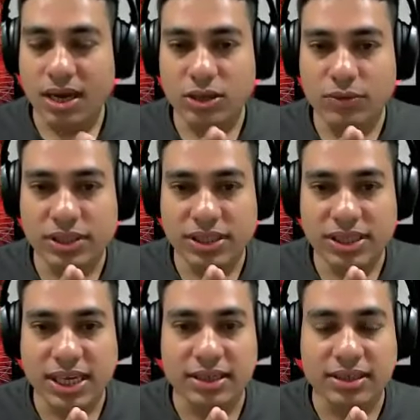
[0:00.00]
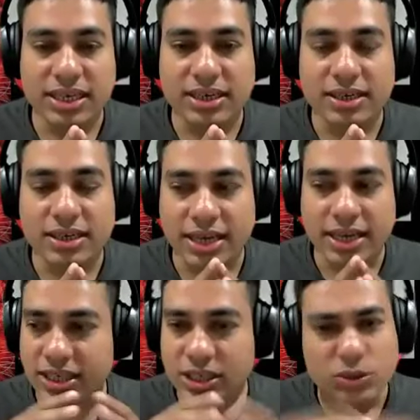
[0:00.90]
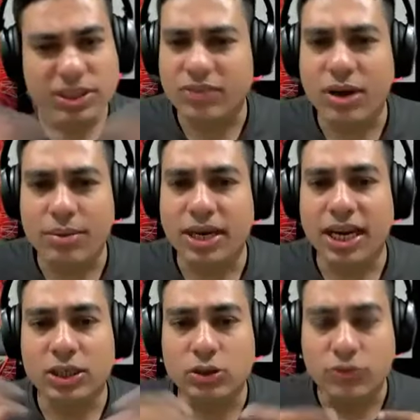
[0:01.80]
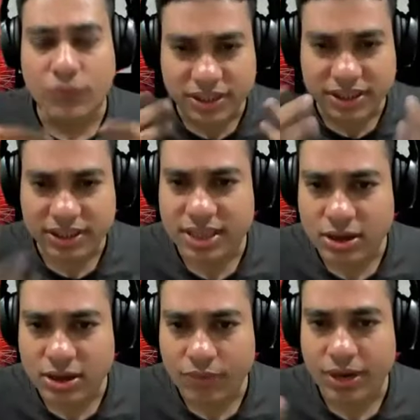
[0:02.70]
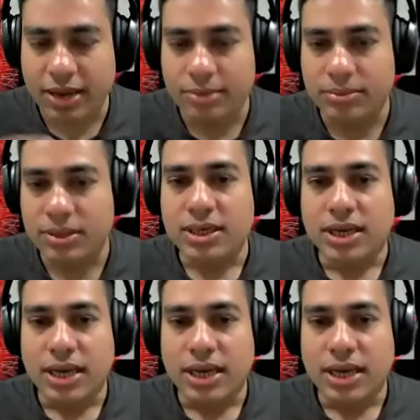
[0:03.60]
you will see that it has a huge requirement, like 256 gig of RAM,